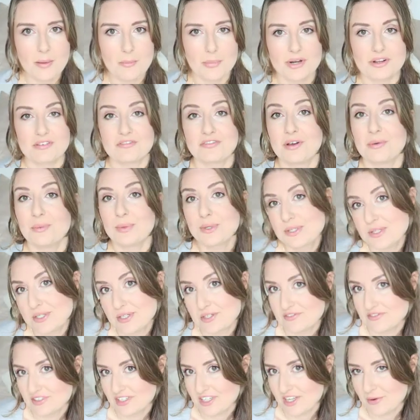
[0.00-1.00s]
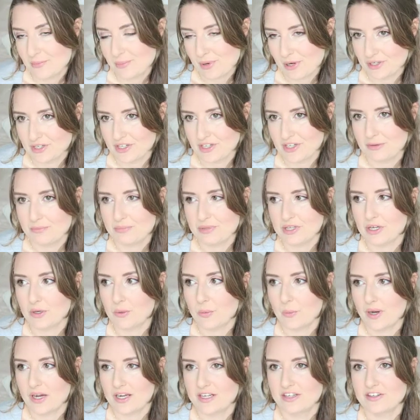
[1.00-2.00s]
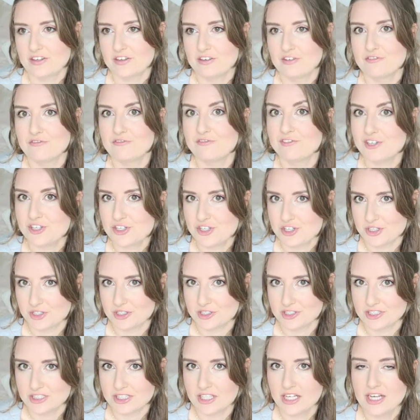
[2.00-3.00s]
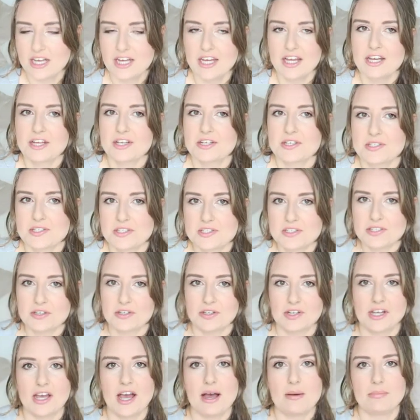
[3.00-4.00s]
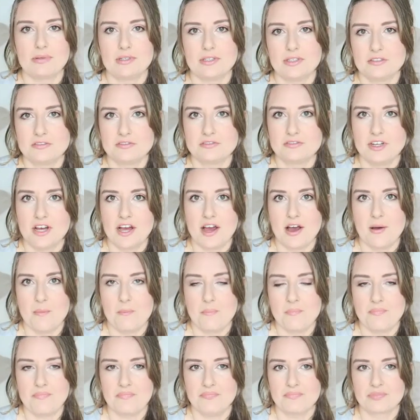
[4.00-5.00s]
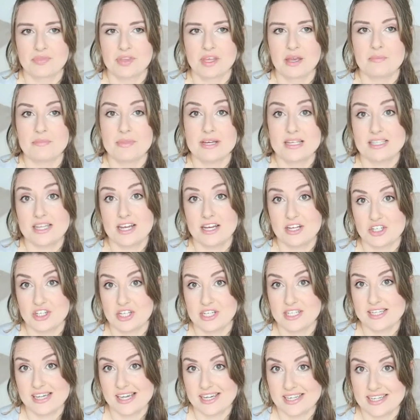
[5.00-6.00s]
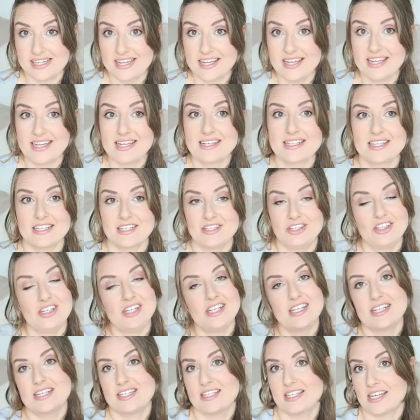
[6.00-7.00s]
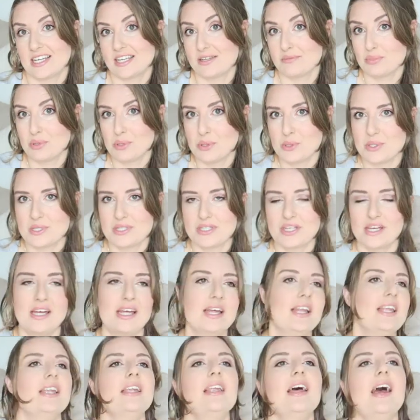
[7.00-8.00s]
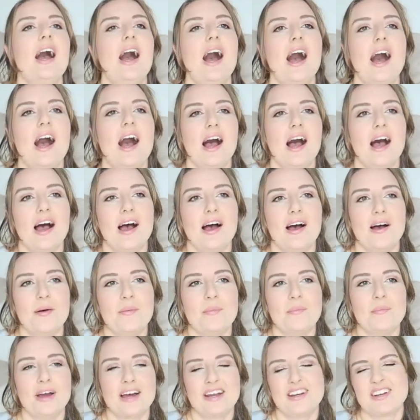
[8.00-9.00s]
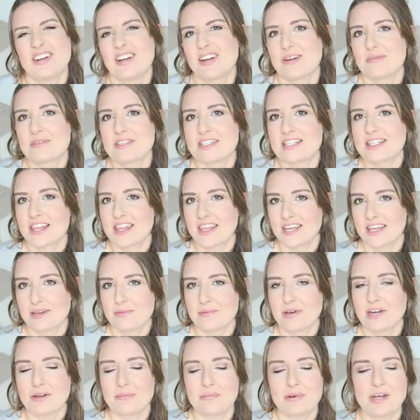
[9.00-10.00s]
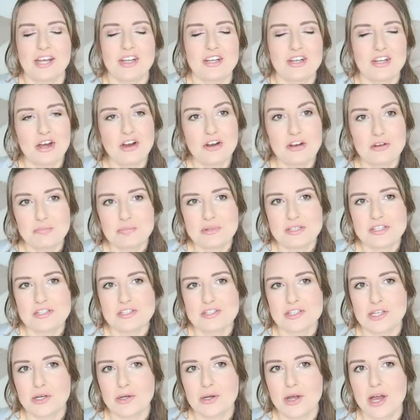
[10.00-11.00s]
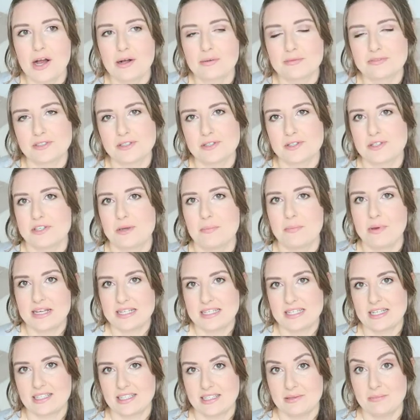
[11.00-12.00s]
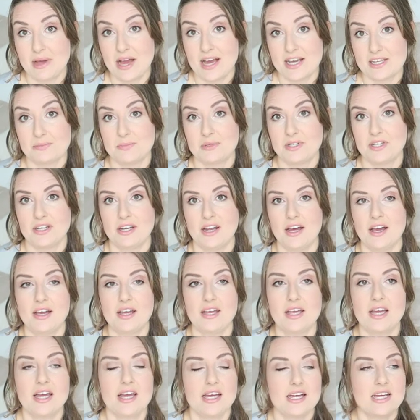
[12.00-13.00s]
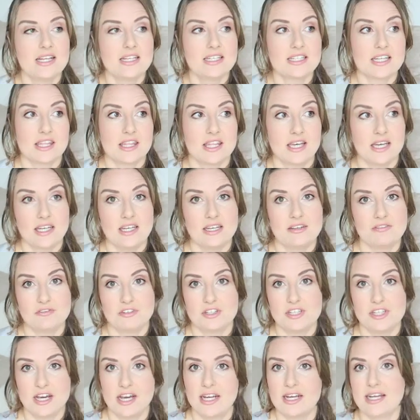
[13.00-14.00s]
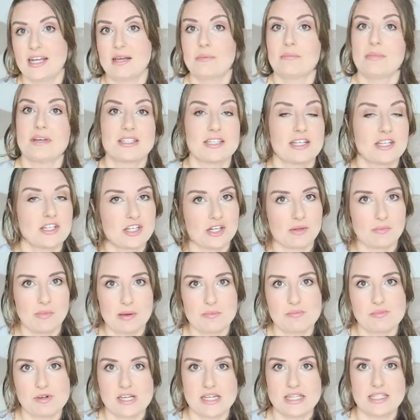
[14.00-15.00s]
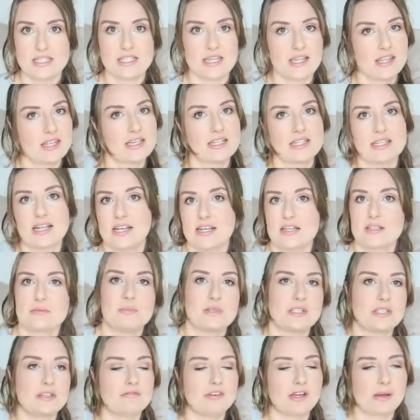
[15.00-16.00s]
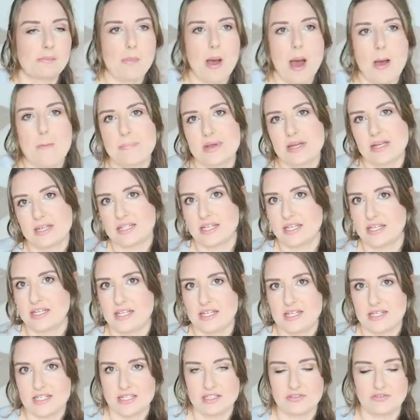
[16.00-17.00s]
But if I would do a video about it, it'd be quite visual because it's got a couple of massaging techniques, and you need a second person I don't know, I'm still thinking about it, but I know it'd be so helpful. So basically my husband and I did that every night, like massaging my breasts, and there's like specific pumping techniques